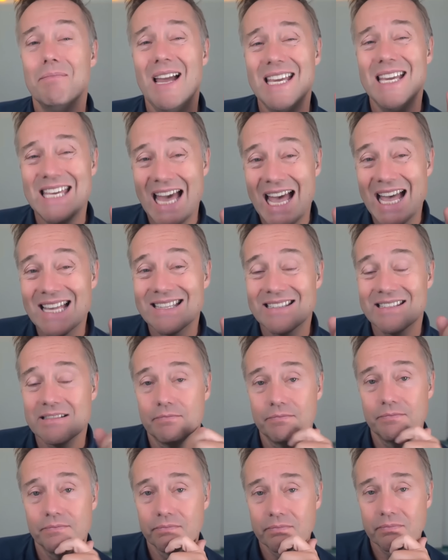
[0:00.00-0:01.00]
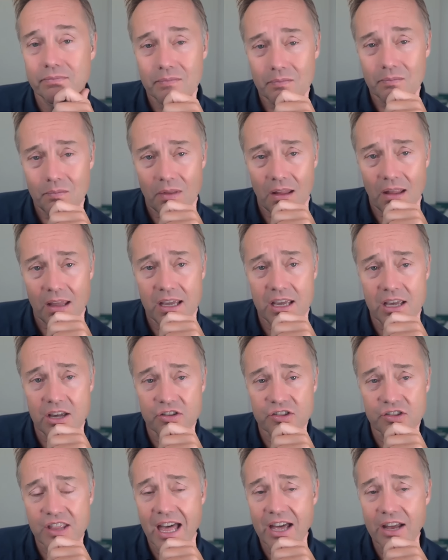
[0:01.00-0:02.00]
My guess
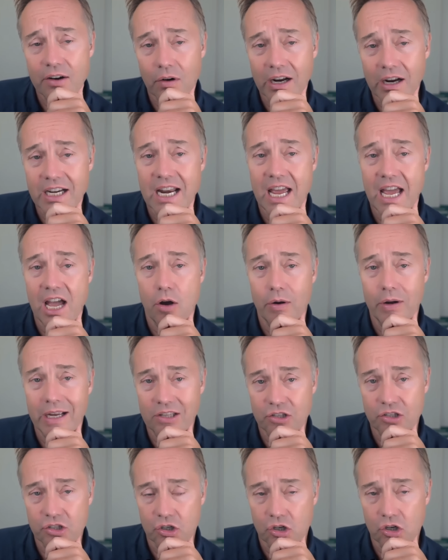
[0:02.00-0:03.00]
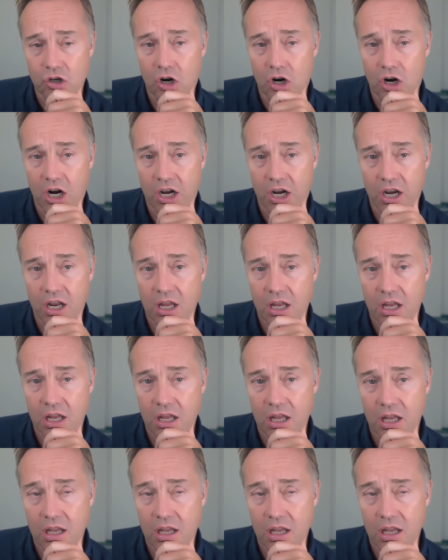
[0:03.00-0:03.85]
is that right now Instacart